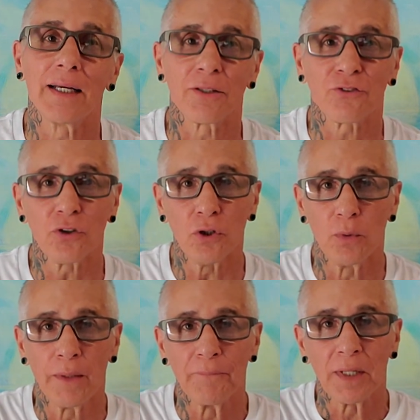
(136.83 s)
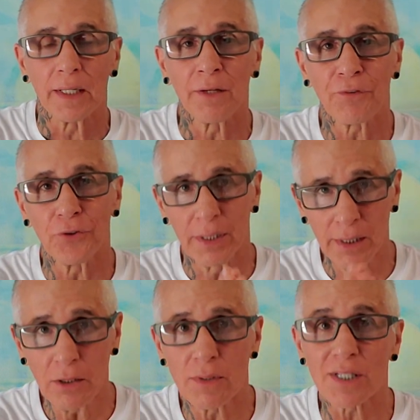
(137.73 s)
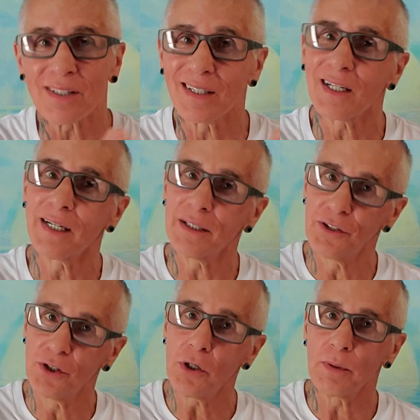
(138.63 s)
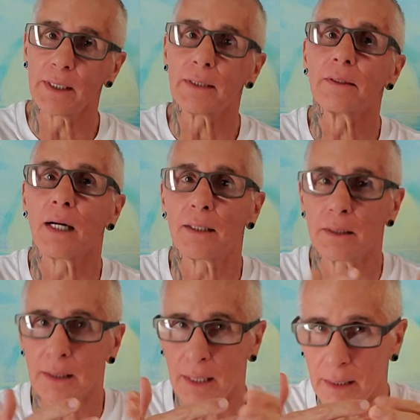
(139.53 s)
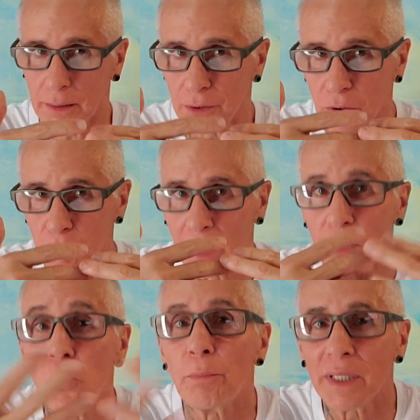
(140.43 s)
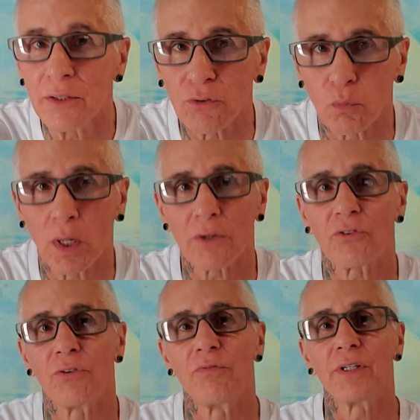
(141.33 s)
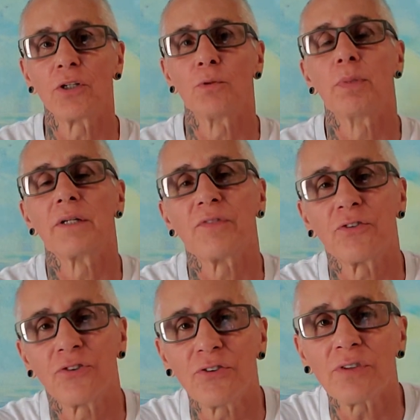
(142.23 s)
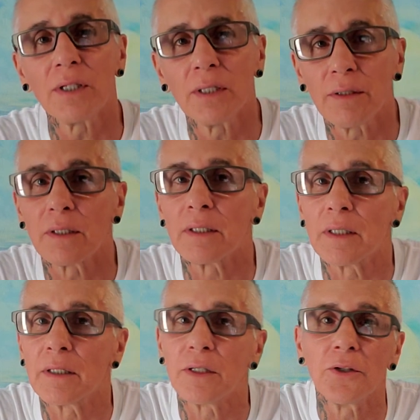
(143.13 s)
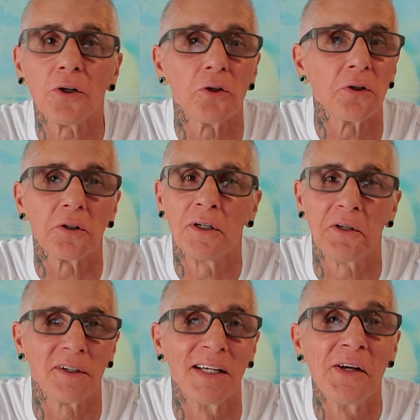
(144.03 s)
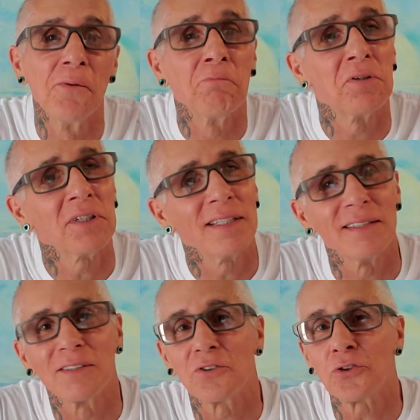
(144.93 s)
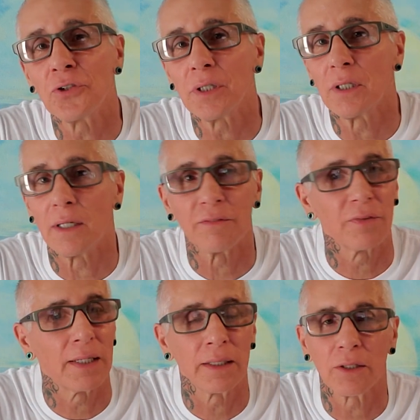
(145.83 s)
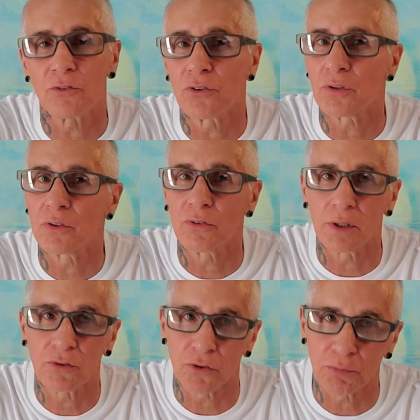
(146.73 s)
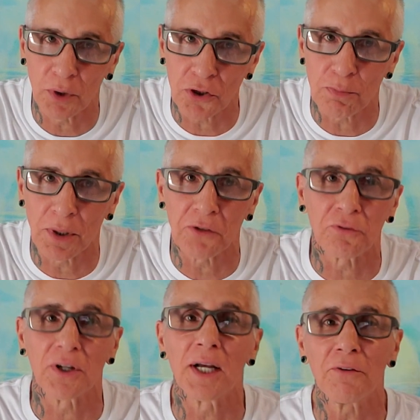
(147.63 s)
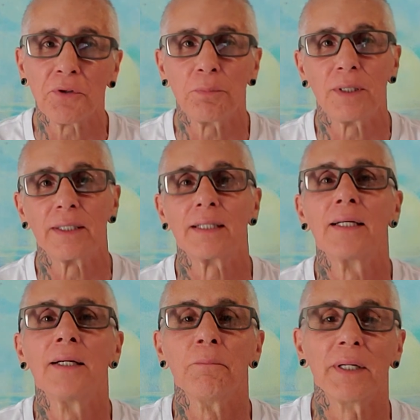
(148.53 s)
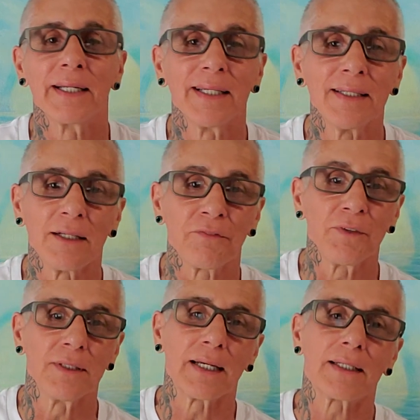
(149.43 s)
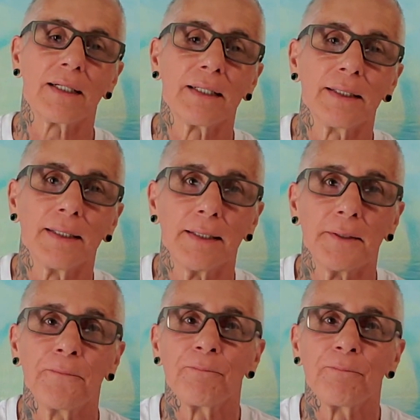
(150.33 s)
So if you're interested in kind of knowing, you know, by all means watch the video. But if it's just gonna, you know, please turn it off. It's just much better for everybody. But again, I feel like I